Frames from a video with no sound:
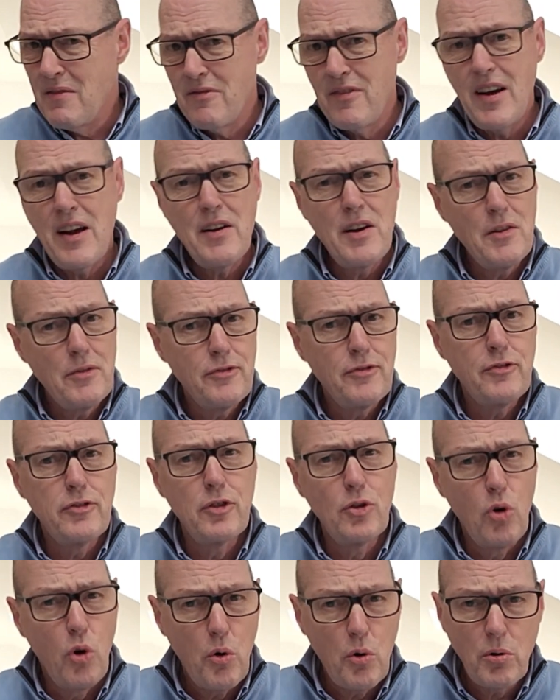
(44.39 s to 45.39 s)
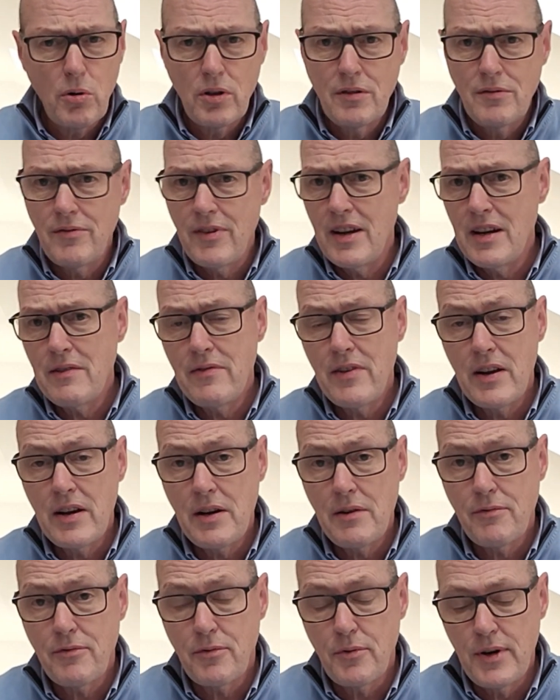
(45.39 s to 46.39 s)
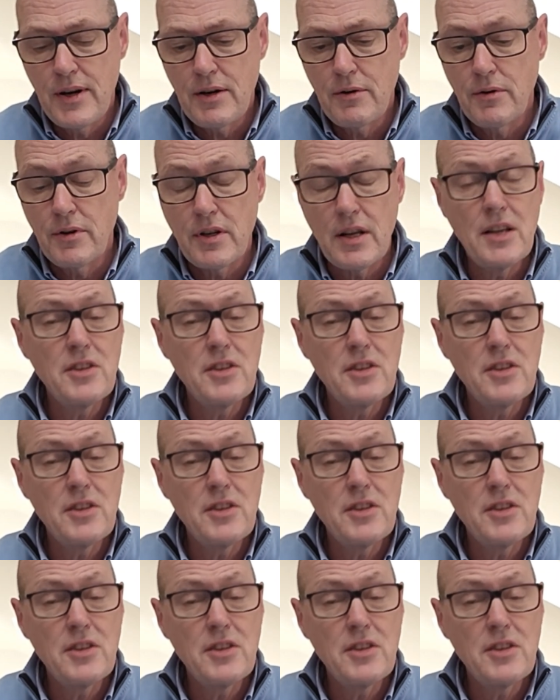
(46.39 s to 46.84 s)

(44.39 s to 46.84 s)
very floral and very, very fragrant.